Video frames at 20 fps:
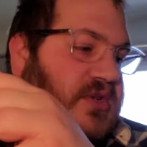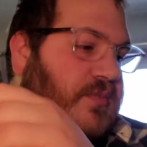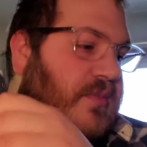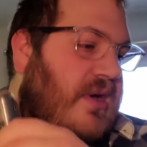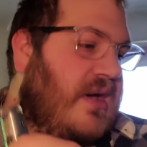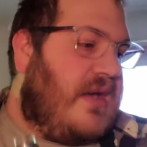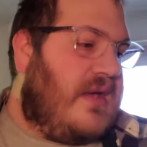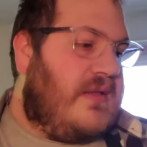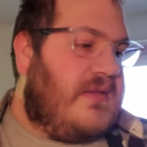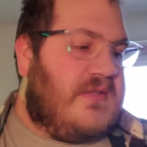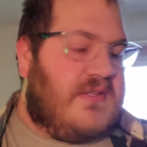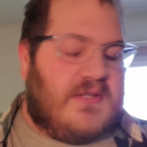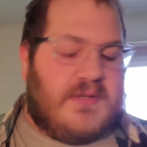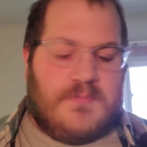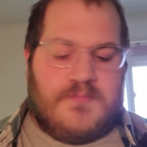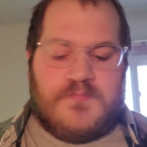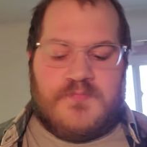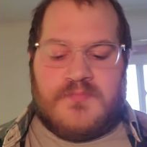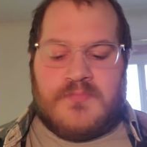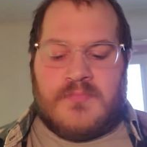Mods.
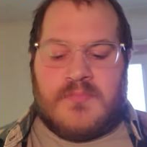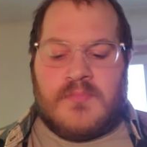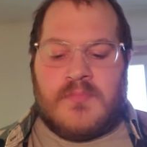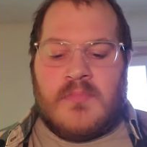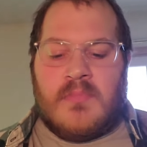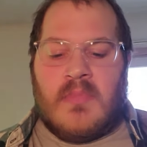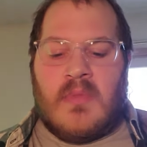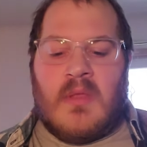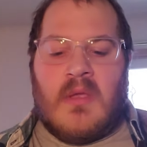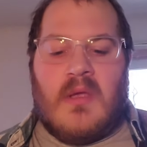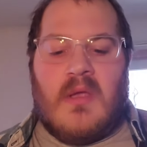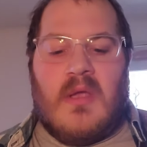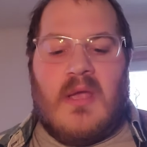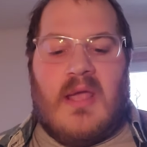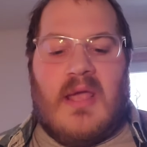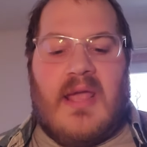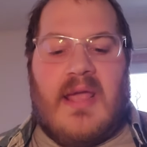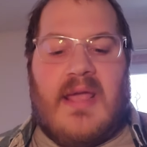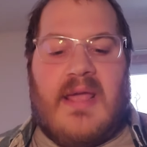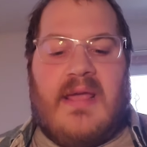
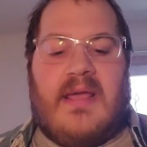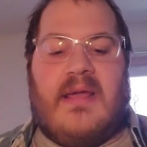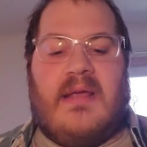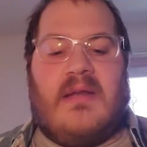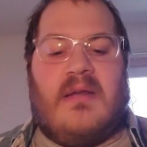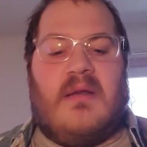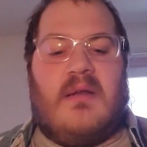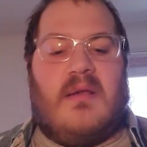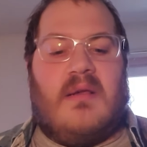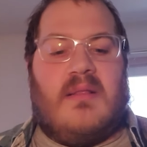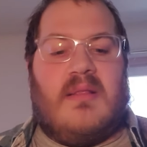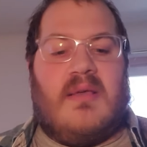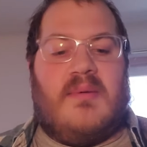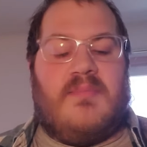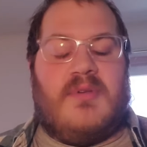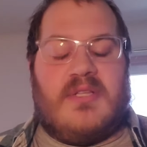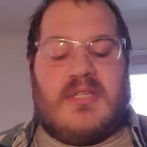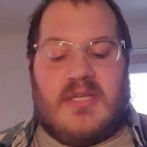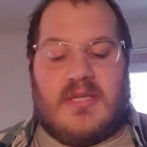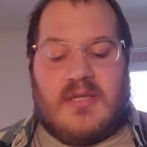And let
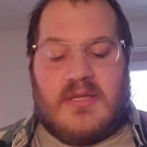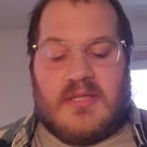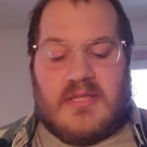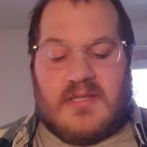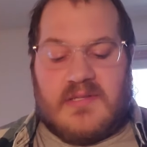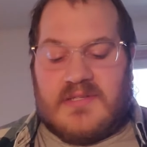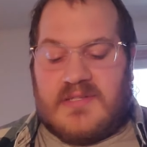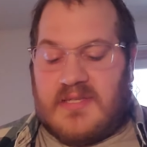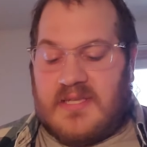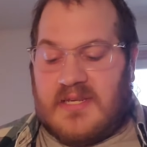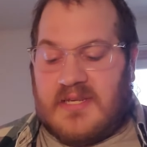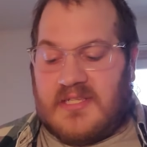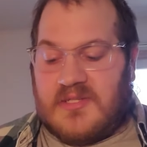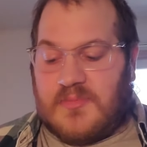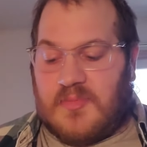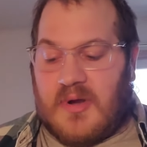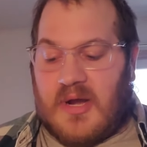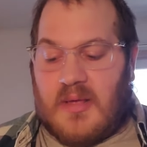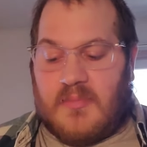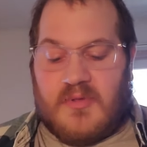me tell you this, it is
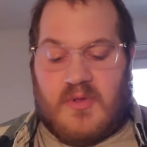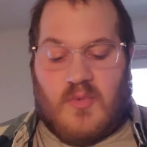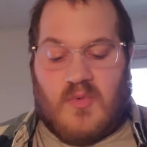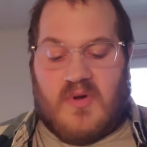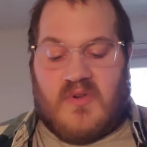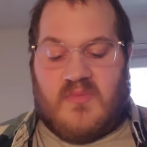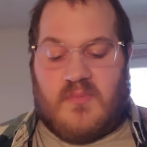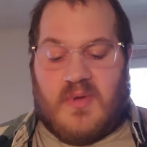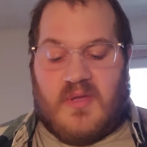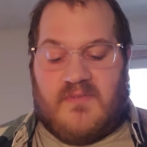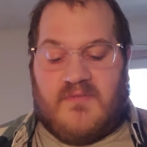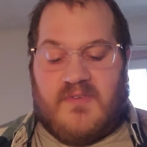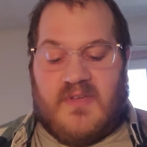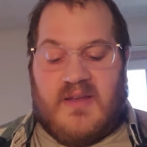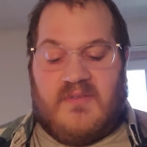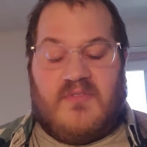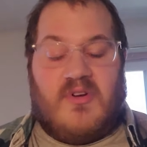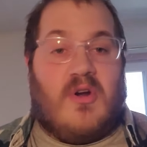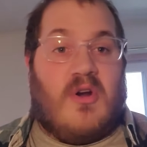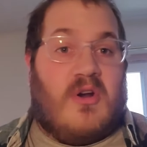probably one of my
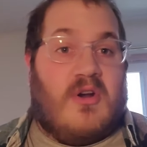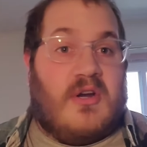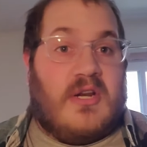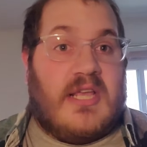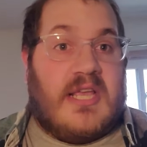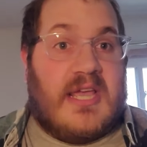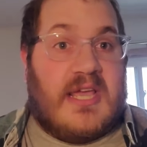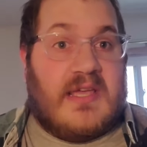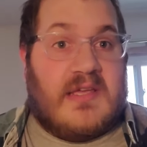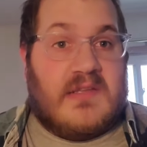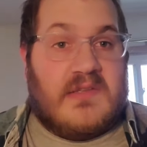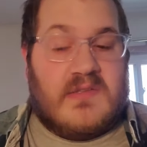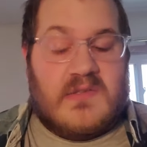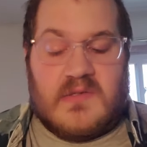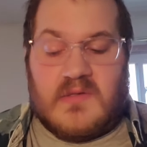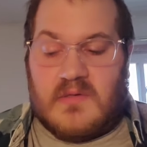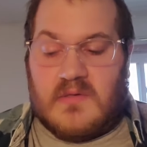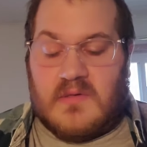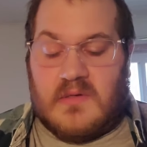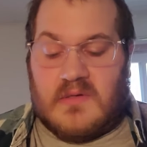favorite RDAs
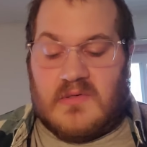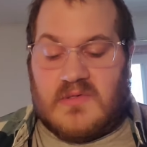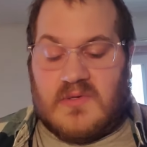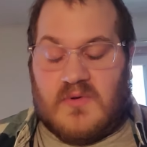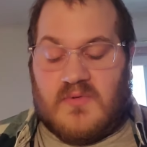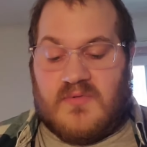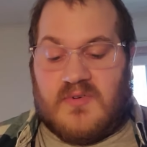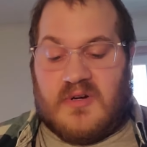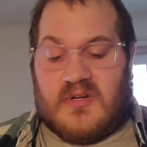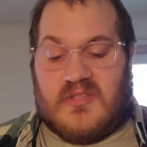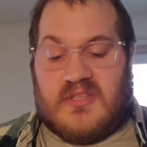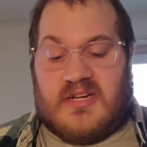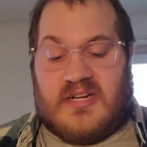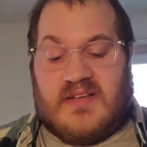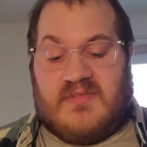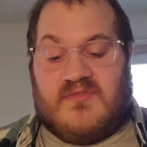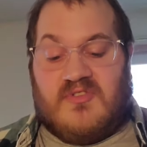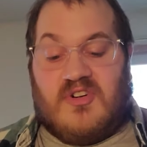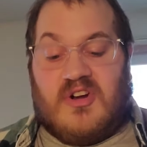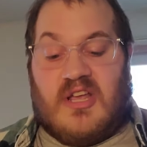so far that
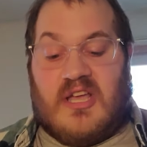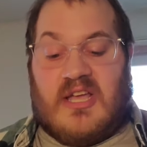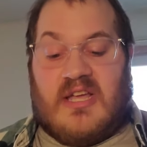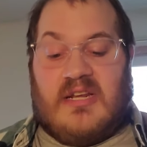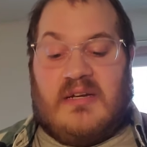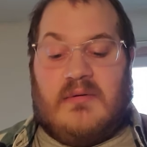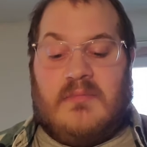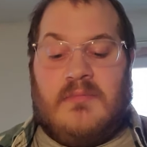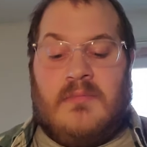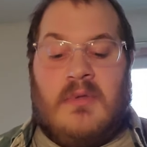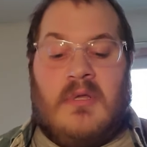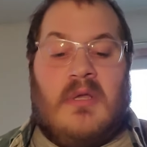I've tried.